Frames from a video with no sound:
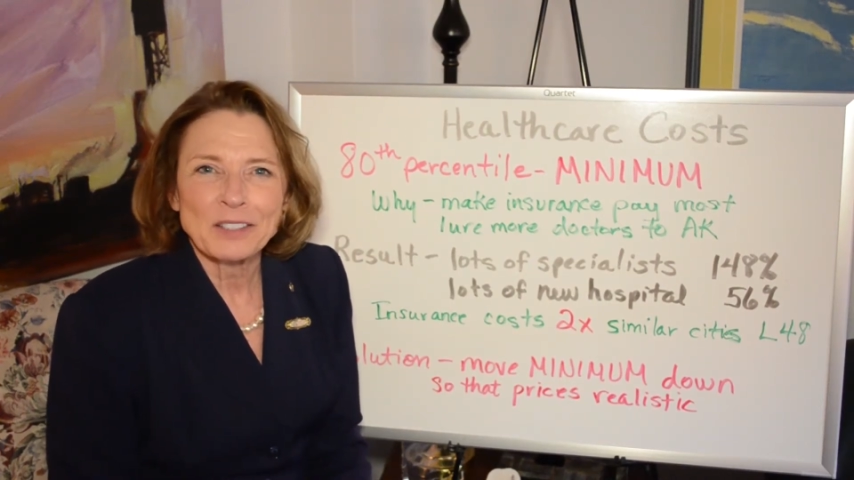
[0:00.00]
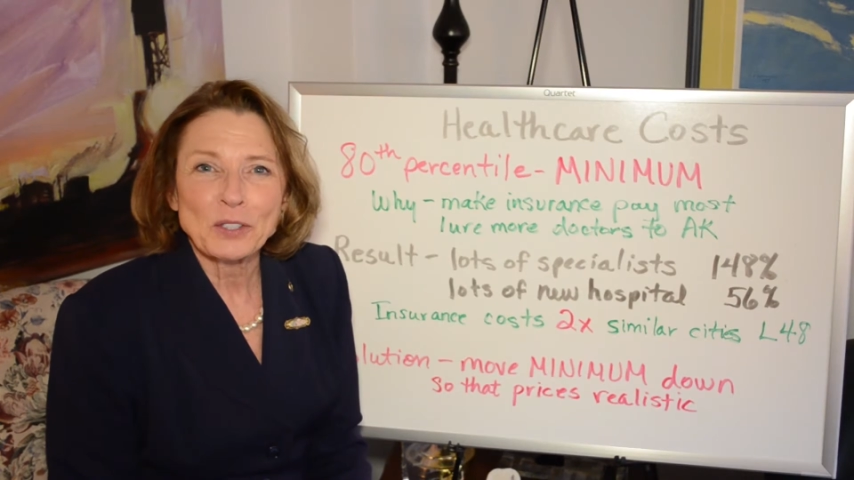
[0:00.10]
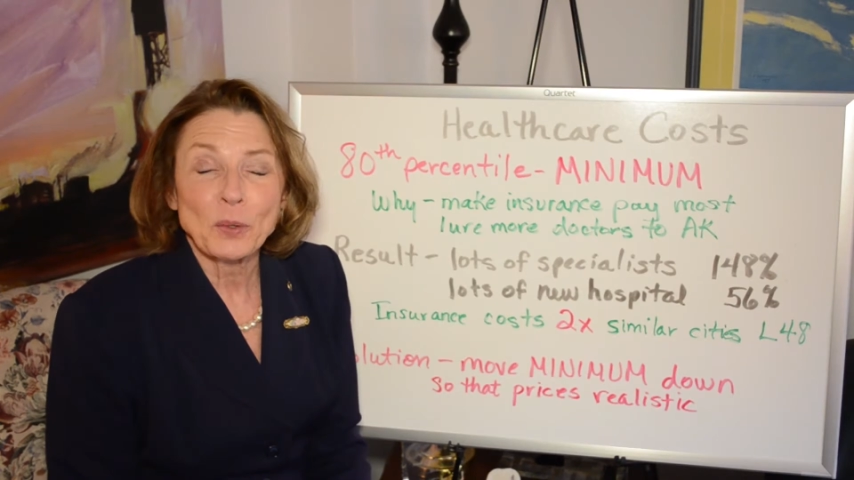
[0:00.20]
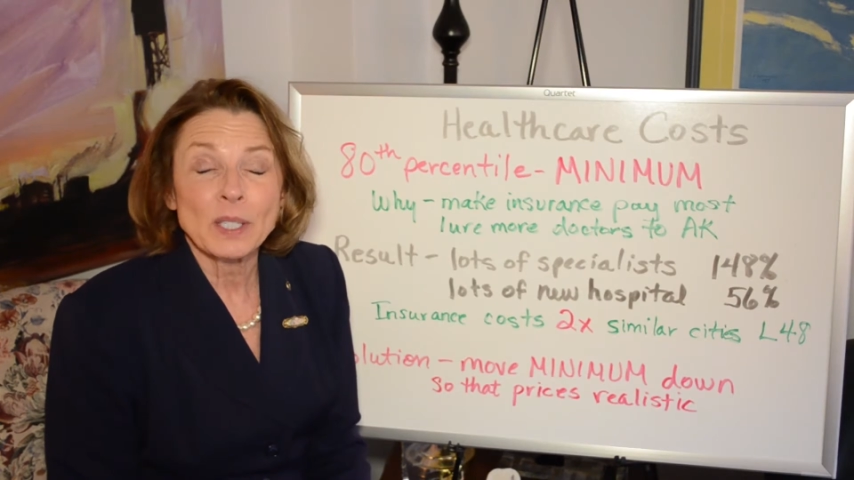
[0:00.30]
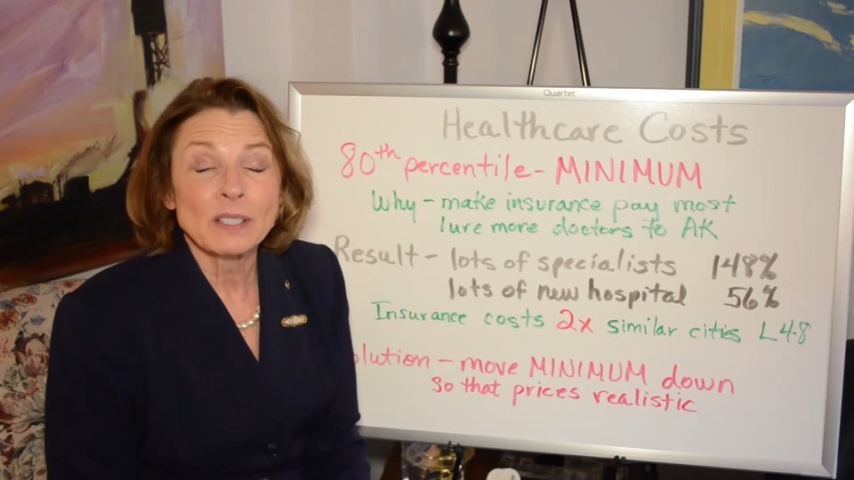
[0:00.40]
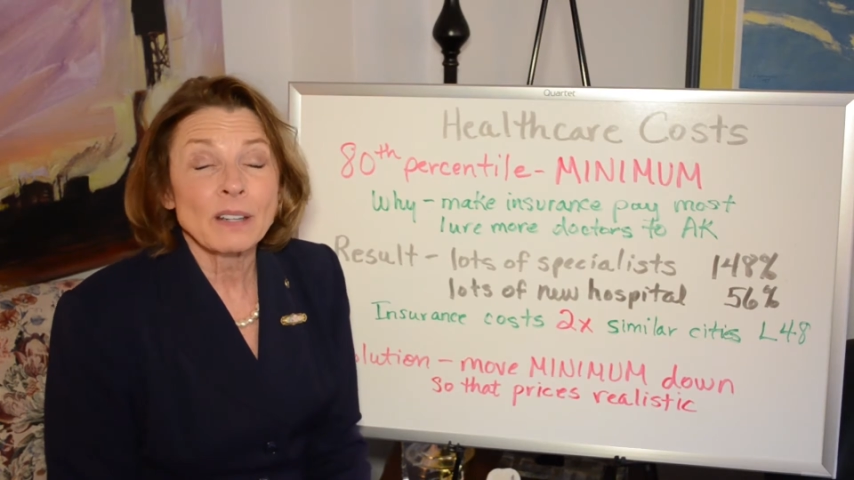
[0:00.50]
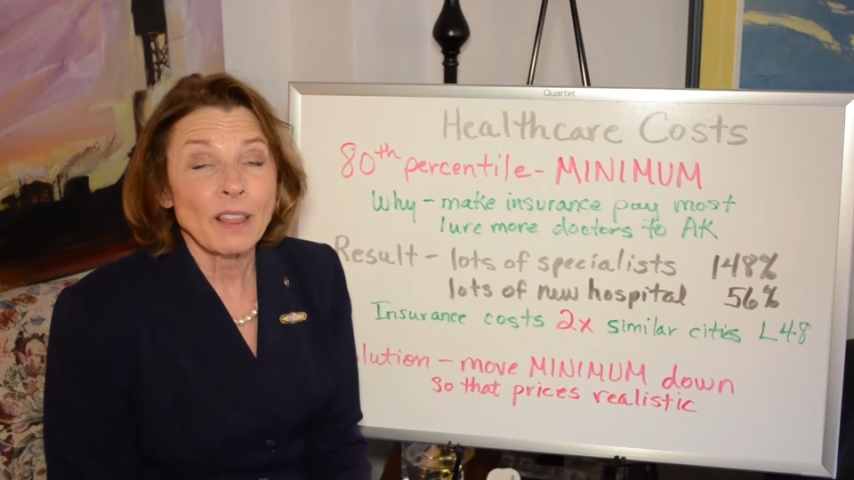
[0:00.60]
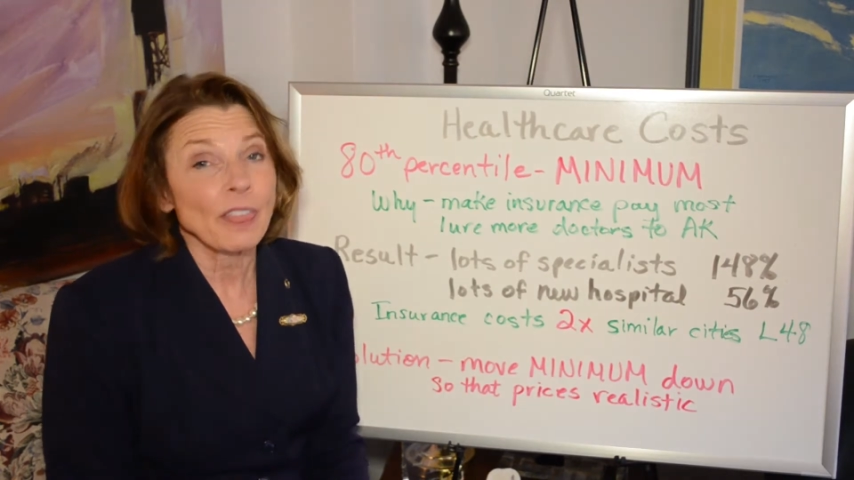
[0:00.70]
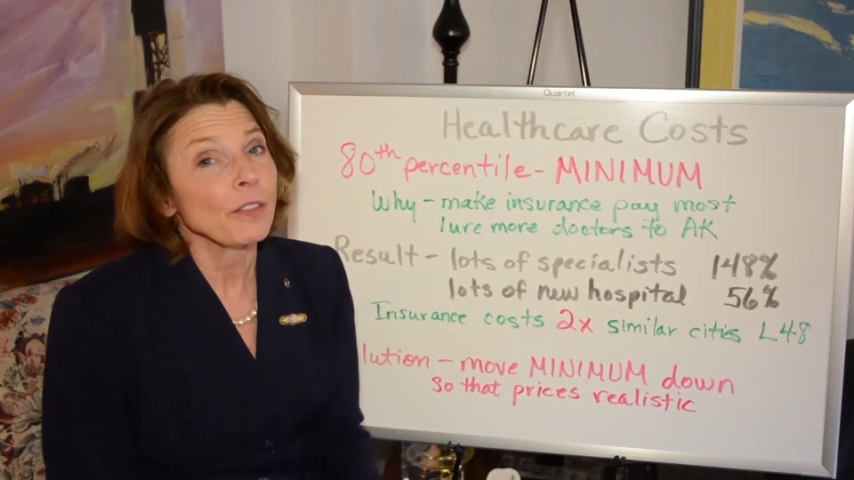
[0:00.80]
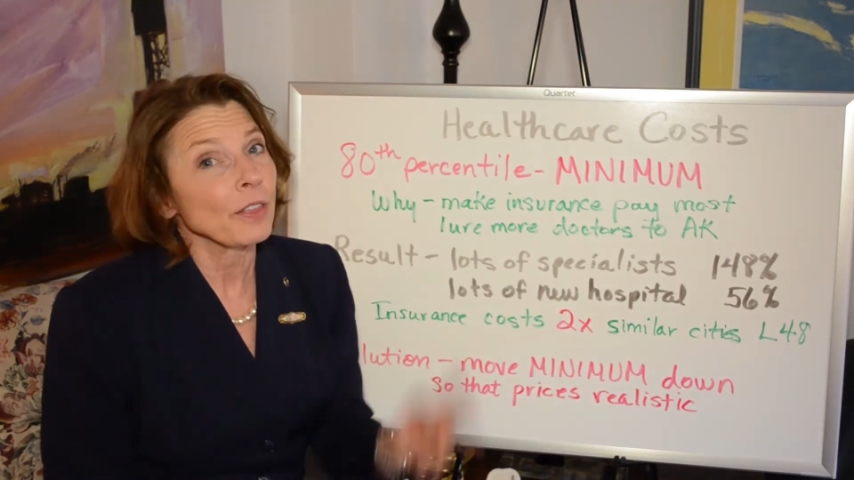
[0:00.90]
so it's
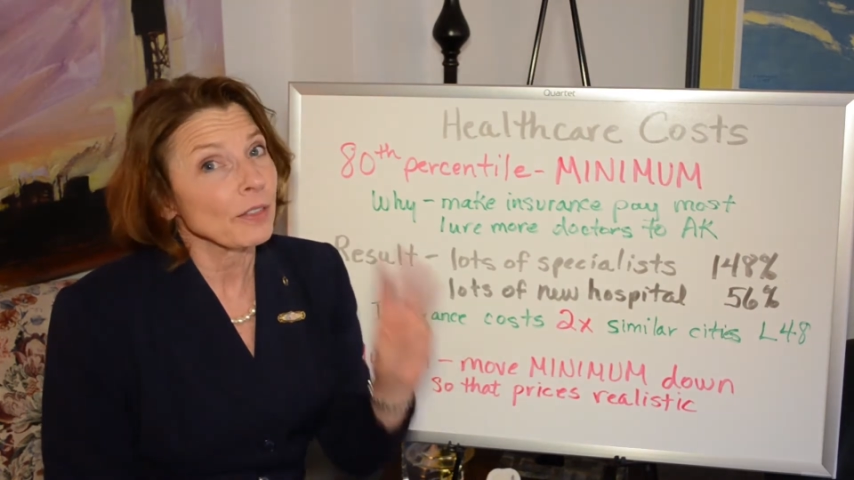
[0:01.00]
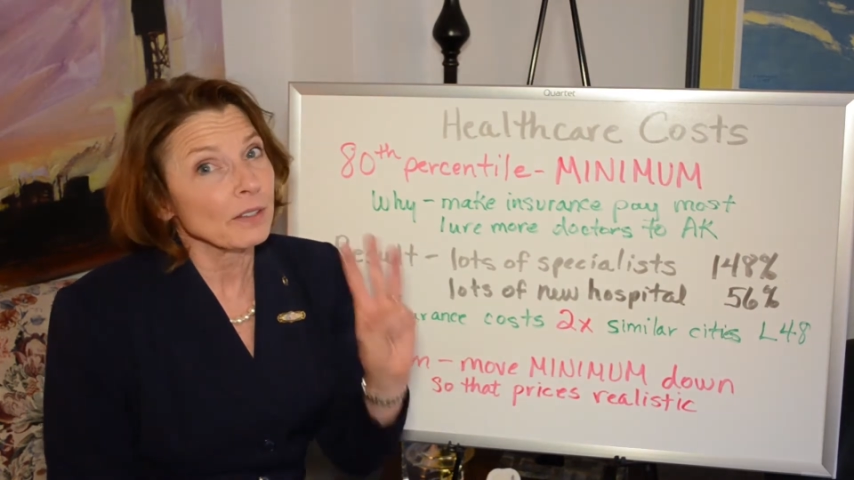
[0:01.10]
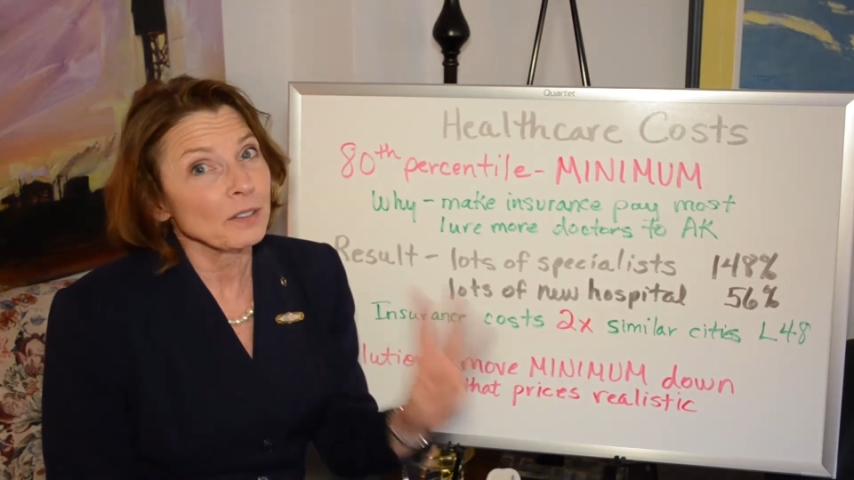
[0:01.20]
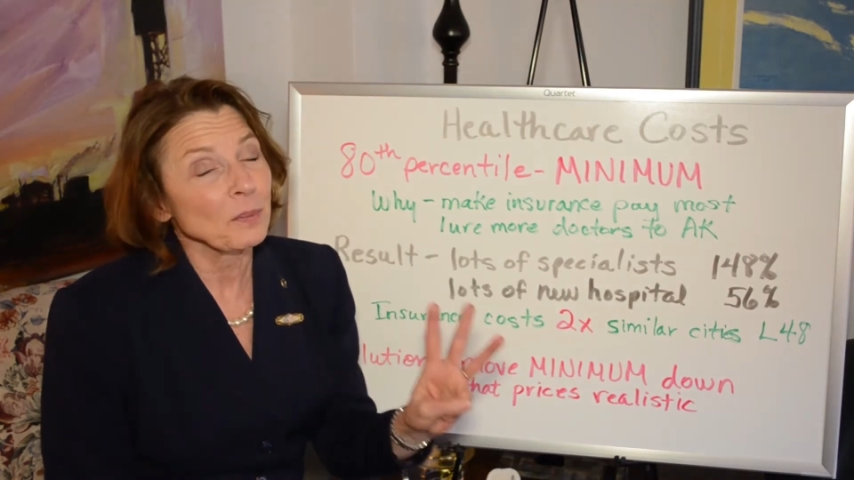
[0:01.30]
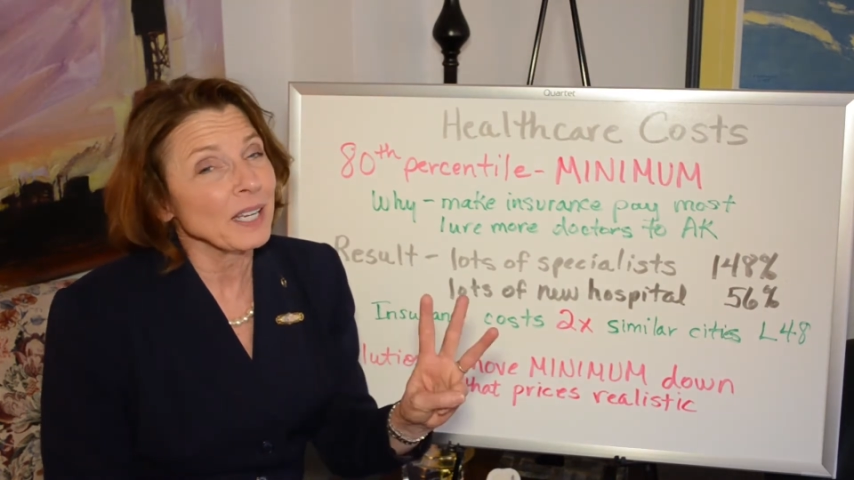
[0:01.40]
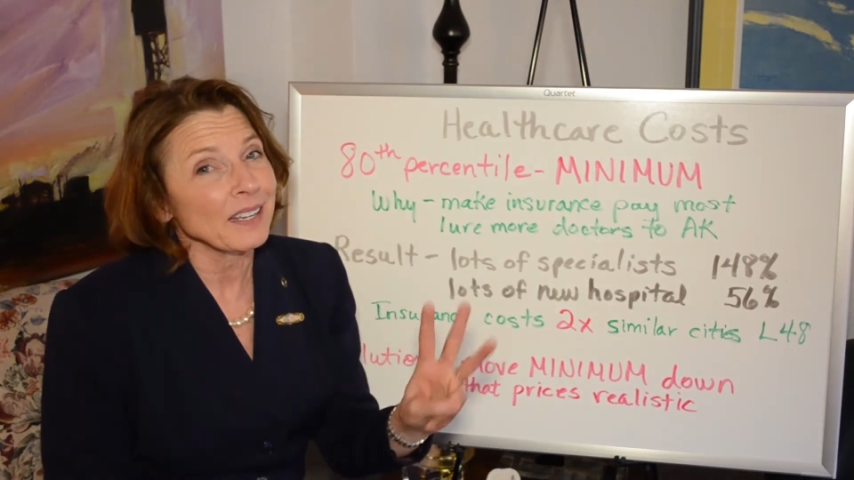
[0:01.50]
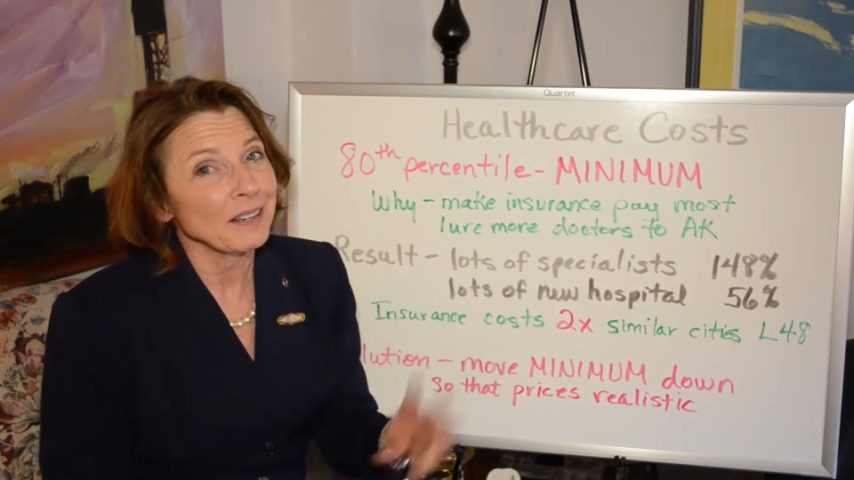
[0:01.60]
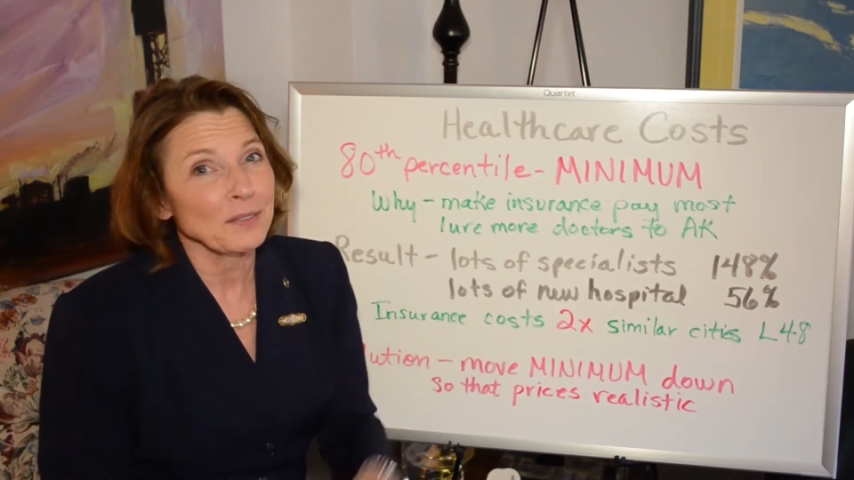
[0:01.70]
the third week